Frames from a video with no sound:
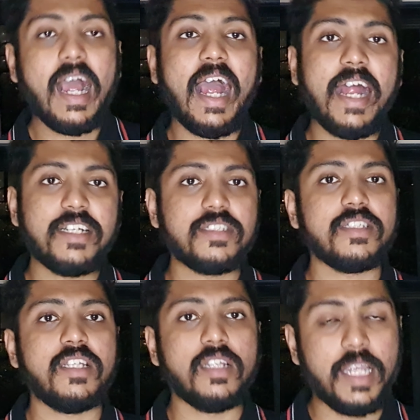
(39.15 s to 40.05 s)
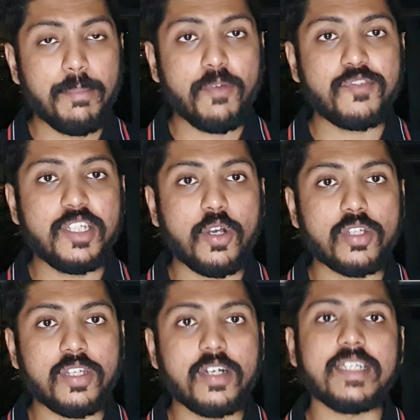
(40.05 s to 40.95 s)
and the name of the
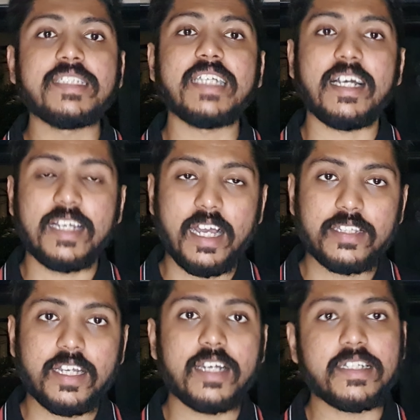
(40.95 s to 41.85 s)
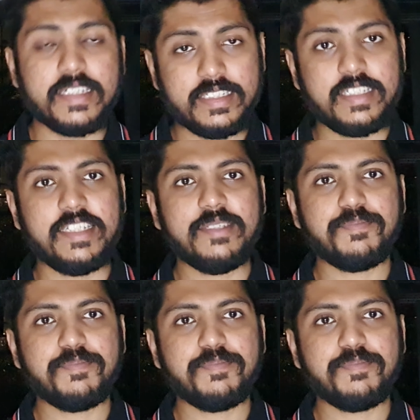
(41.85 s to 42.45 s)
author is Agatha Christie.